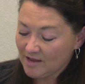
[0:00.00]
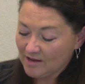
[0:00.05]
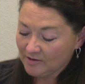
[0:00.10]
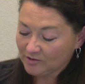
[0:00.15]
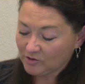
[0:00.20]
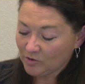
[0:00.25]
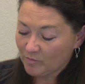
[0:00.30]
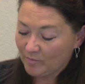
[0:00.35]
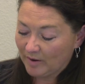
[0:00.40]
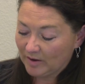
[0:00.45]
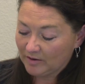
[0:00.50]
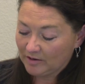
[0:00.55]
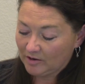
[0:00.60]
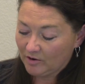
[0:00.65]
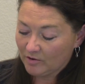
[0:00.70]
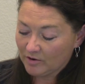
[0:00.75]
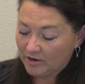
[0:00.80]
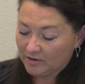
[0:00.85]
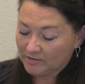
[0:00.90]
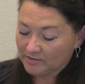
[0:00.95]
So bug
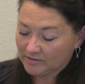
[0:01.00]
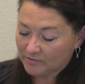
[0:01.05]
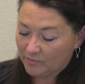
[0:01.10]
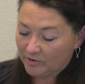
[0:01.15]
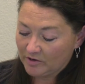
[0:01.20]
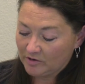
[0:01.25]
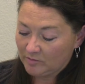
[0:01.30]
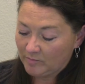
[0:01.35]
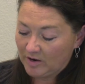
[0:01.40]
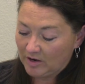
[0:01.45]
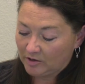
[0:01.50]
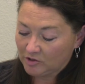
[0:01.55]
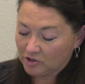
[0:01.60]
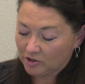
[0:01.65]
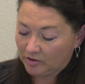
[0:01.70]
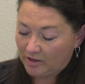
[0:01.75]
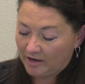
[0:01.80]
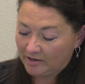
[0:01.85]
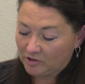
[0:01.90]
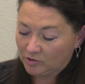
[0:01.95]
yoga is going to be on
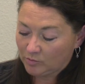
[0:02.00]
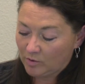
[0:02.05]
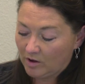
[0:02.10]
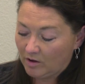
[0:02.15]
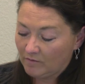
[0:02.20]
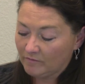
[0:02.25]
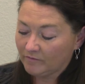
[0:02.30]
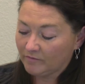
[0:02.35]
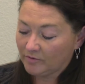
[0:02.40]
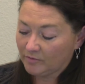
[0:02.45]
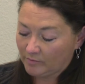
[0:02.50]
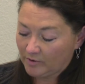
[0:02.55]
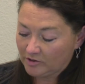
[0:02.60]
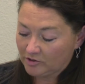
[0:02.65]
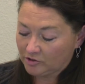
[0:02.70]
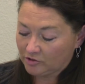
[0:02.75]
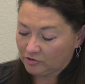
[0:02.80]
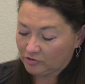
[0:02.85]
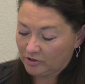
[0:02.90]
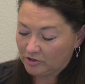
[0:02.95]
July 12th,
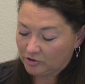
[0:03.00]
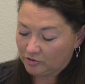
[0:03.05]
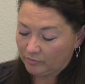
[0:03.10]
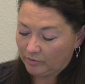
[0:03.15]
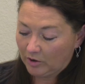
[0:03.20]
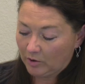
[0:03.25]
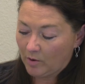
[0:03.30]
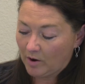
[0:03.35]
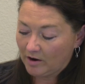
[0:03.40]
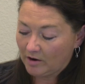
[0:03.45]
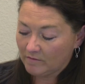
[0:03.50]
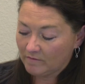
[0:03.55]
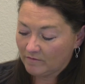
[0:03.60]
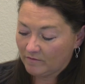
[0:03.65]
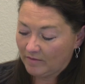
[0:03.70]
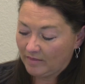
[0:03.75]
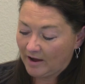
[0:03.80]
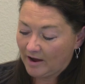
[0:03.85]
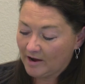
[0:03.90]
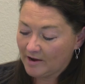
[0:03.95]
registration required
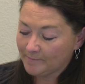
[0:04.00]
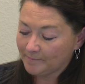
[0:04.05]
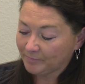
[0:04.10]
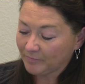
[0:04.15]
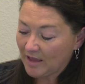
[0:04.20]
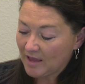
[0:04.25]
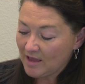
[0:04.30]
for that.